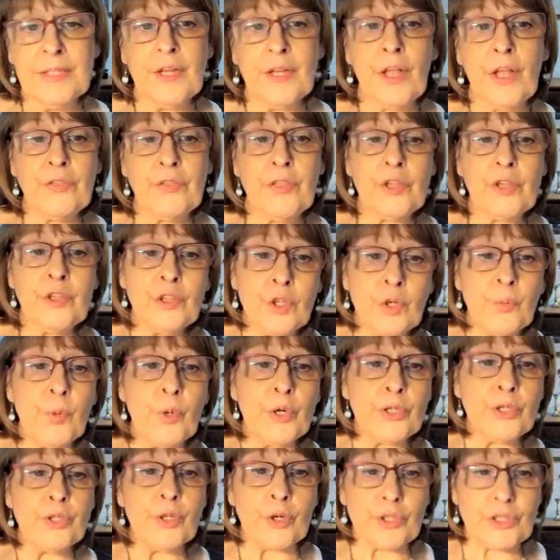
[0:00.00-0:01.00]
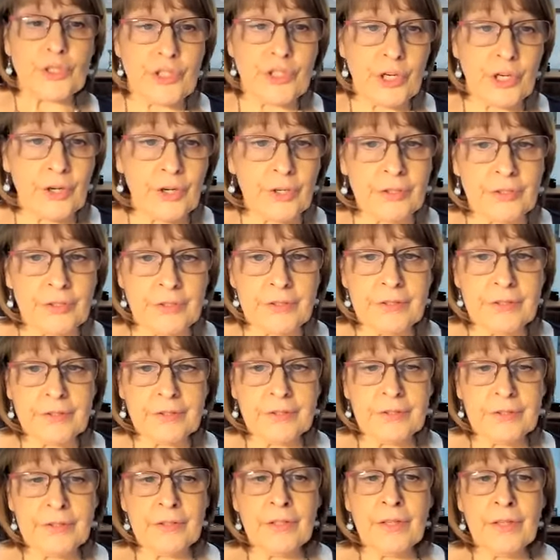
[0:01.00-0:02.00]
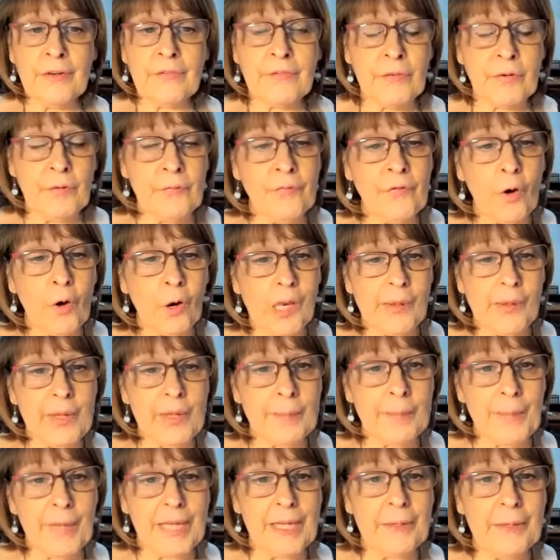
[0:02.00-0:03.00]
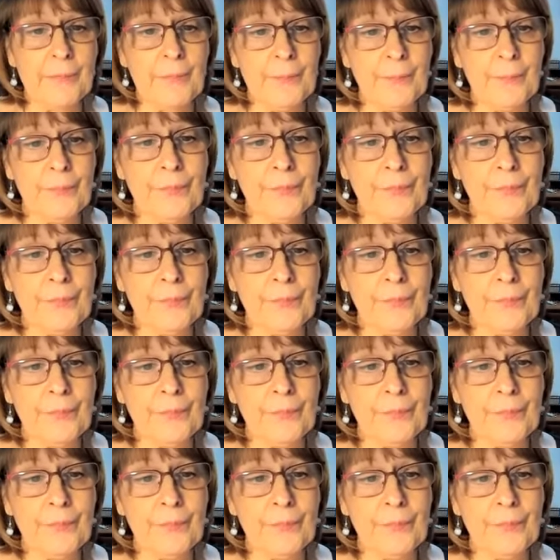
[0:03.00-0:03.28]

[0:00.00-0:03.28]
and that you would not turn from following me.